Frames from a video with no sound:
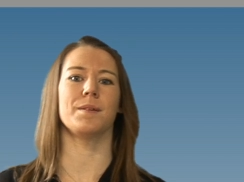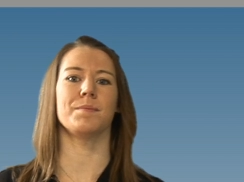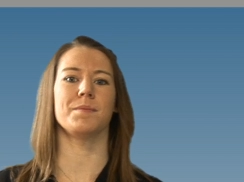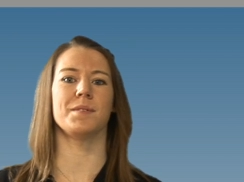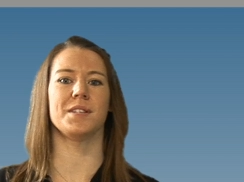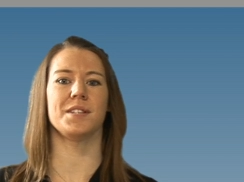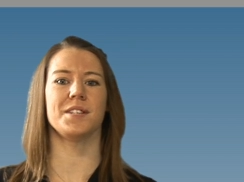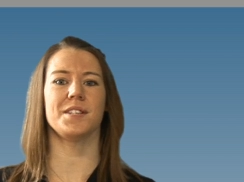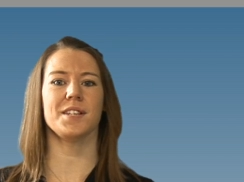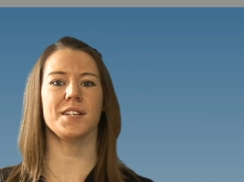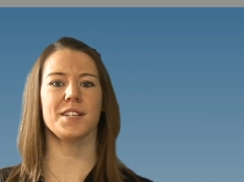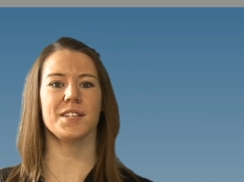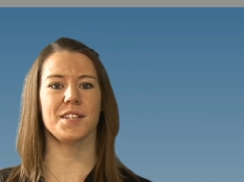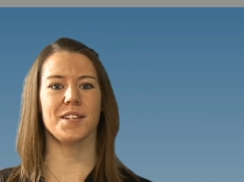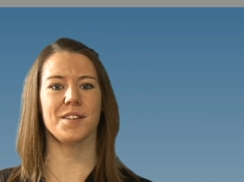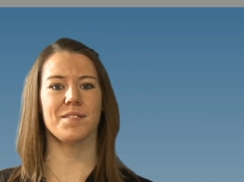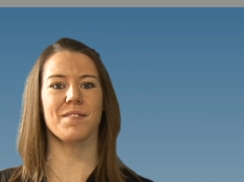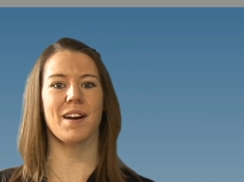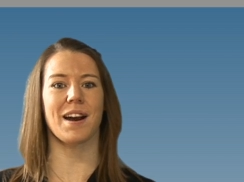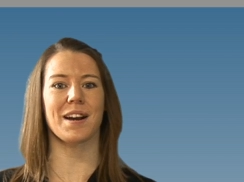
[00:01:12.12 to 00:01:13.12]
up to
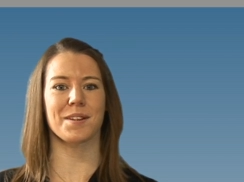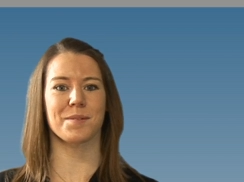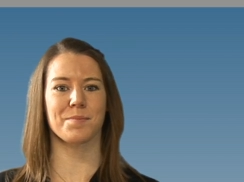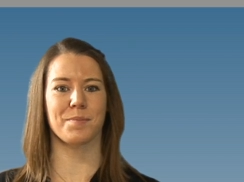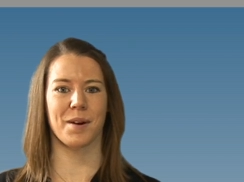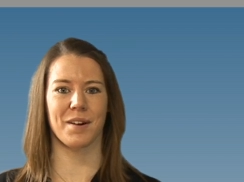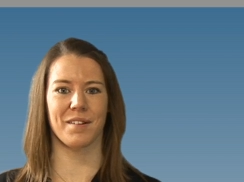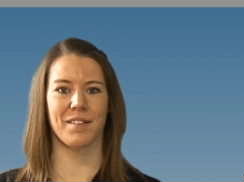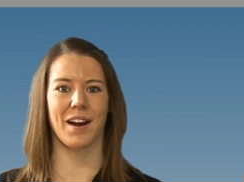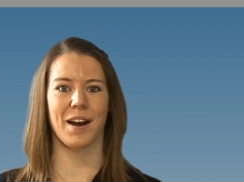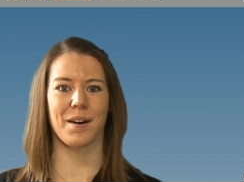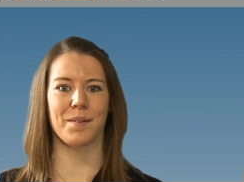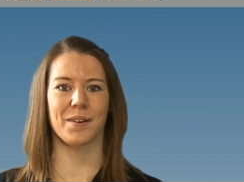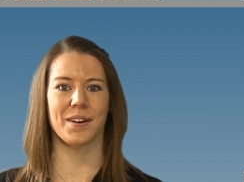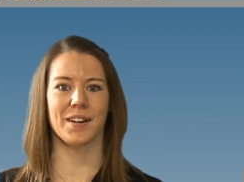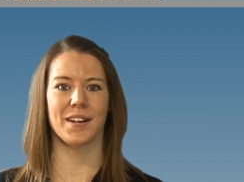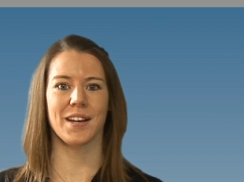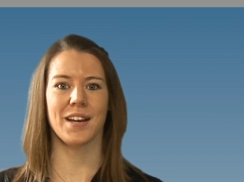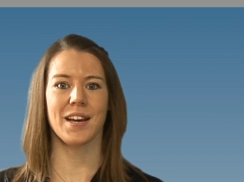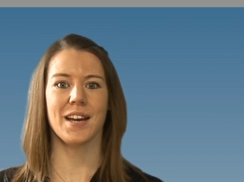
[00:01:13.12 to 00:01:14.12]
60 racks per
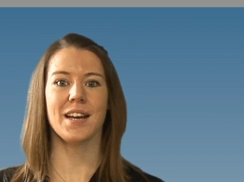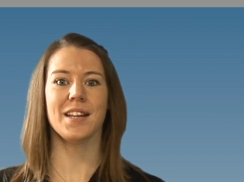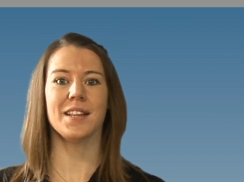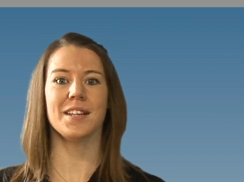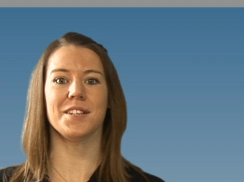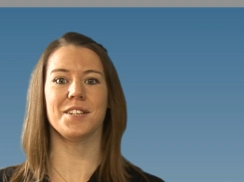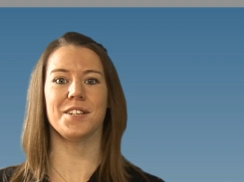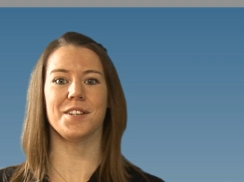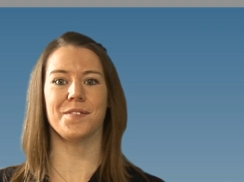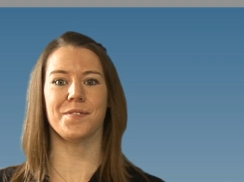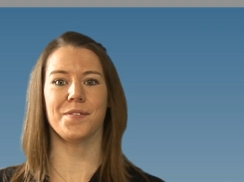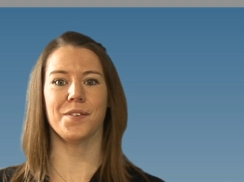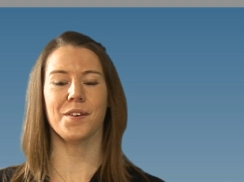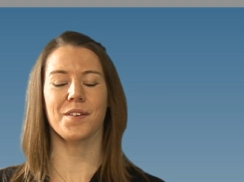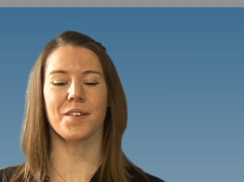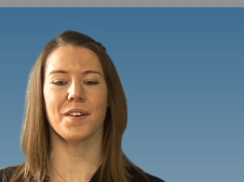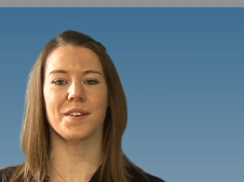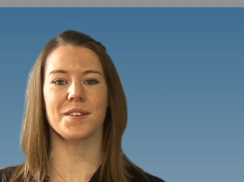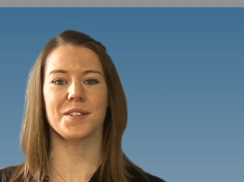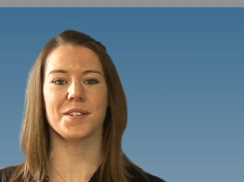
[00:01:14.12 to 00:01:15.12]
hour the
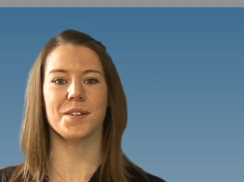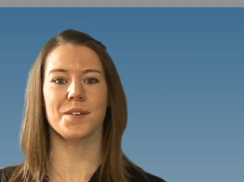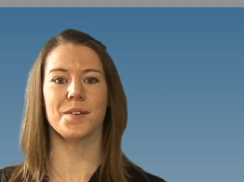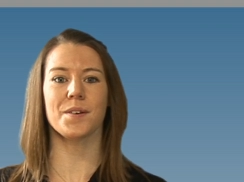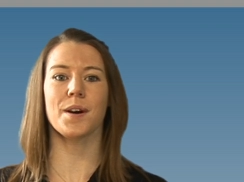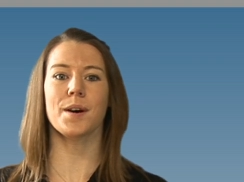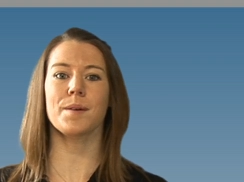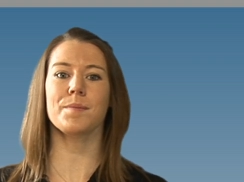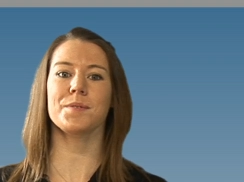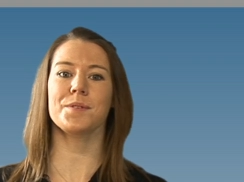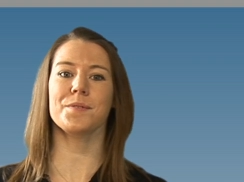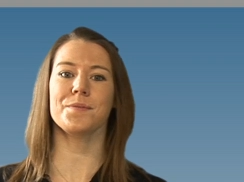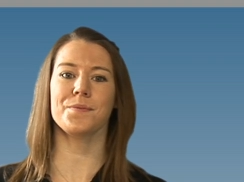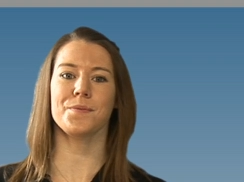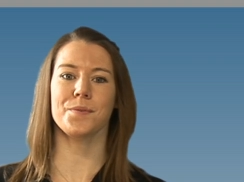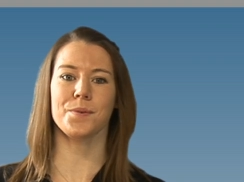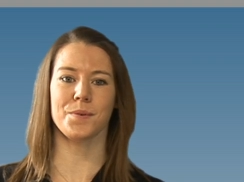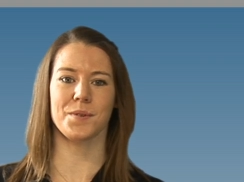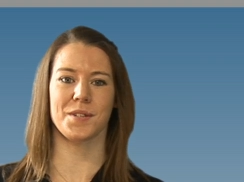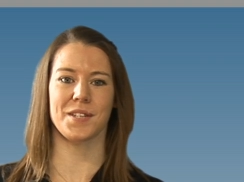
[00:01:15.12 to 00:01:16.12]
G402 up to
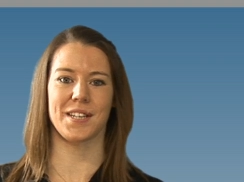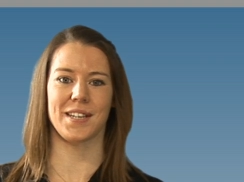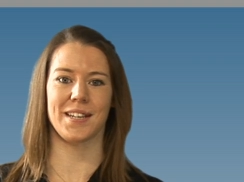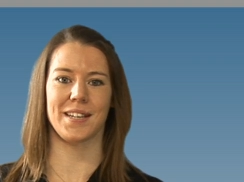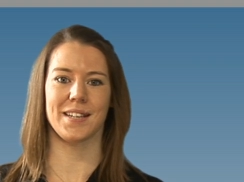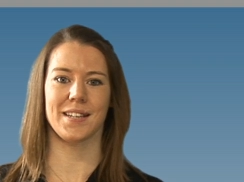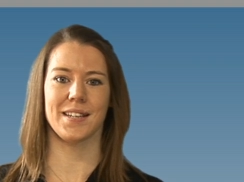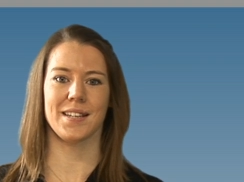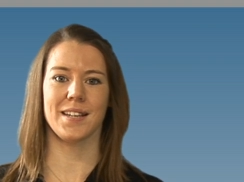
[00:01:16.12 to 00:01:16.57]
40.